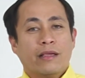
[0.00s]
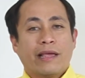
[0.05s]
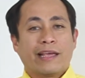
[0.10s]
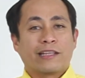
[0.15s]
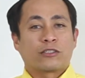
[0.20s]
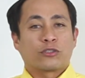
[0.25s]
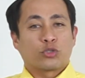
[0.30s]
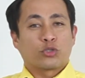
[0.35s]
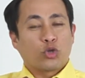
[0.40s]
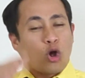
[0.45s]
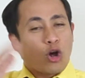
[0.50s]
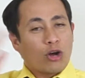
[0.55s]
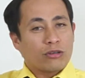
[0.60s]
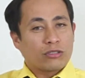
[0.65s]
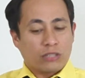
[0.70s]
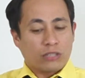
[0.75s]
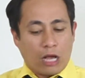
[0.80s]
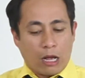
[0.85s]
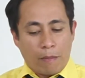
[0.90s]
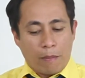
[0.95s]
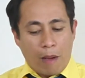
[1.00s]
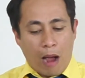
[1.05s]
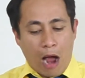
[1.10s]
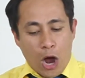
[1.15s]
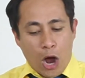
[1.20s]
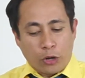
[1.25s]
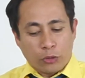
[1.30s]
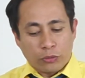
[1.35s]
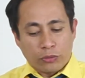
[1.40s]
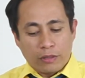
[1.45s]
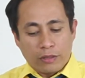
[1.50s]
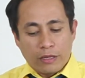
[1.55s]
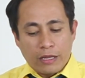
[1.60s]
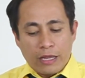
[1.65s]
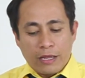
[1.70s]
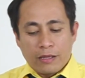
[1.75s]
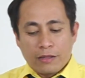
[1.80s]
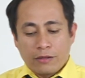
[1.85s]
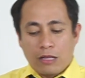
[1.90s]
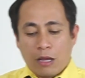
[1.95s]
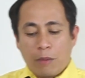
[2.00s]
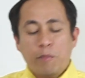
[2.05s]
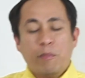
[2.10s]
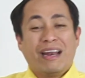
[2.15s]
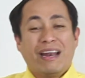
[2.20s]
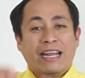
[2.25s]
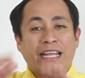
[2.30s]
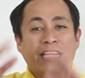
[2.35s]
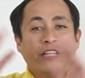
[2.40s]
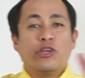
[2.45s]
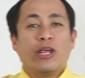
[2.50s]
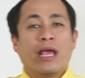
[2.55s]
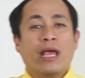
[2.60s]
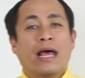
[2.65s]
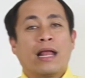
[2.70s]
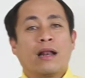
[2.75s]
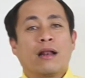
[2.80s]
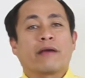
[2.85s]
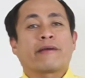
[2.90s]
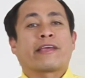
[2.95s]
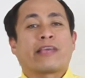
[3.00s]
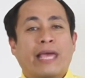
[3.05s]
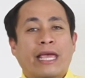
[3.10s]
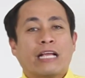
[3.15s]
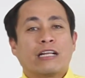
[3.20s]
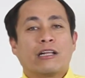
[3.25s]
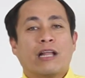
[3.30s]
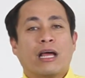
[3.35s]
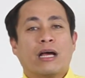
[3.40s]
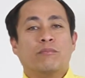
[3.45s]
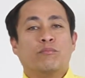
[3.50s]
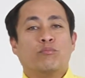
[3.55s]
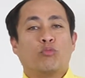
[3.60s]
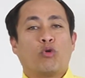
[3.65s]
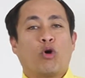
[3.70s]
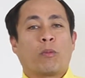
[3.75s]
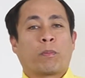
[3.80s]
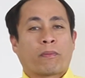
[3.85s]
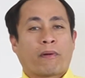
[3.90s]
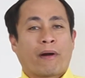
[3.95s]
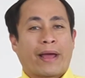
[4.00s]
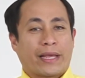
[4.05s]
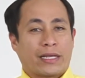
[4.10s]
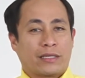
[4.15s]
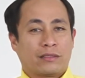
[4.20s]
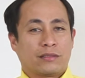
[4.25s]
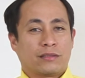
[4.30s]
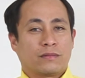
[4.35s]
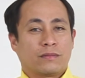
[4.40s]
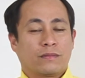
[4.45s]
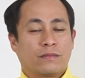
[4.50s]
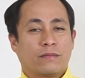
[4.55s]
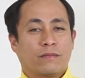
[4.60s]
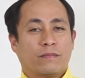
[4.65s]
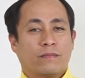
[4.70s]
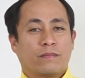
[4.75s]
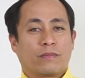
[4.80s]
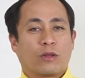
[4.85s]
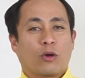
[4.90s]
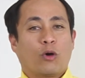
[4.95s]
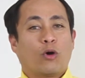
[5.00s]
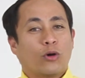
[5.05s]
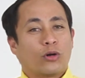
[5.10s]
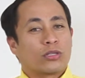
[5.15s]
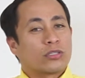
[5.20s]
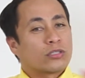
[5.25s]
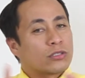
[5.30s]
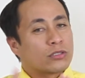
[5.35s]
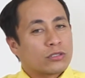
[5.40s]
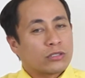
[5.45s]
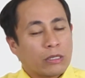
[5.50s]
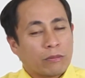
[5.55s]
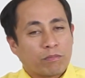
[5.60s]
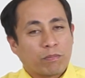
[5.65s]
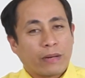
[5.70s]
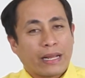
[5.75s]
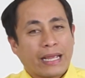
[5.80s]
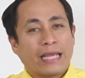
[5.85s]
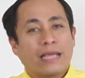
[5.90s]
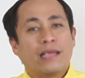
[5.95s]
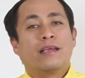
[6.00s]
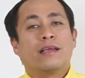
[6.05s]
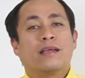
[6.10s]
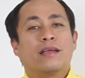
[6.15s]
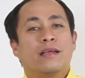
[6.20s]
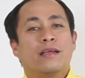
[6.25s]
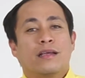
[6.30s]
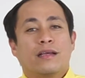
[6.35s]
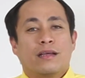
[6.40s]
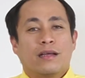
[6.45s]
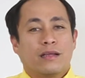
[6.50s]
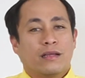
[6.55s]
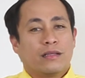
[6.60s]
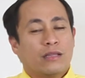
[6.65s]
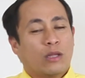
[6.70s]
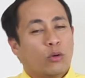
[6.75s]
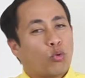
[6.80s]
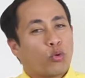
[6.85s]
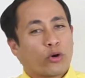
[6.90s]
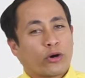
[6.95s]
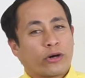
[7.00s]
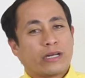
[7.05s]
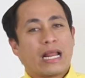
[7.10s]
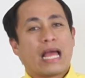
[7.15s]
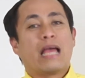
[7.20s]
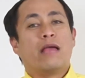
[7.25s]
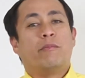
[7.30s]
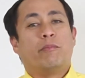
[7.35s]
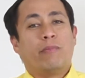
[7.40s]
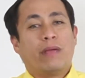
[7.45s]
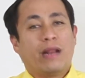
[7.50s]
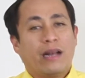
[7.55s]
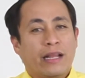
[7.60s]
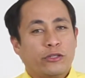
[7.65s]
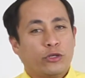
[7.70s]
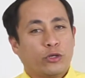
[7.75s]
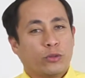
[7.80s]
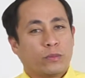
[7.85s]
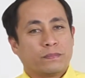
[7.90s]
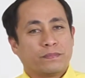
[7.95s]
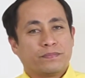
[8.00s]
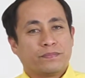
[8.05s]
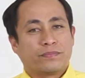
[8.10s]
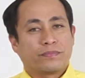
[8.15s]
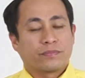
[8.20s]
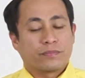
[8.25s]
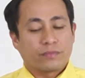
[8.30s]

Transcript: it talks about the millennial kingdom of Christ, or simply the word millennium.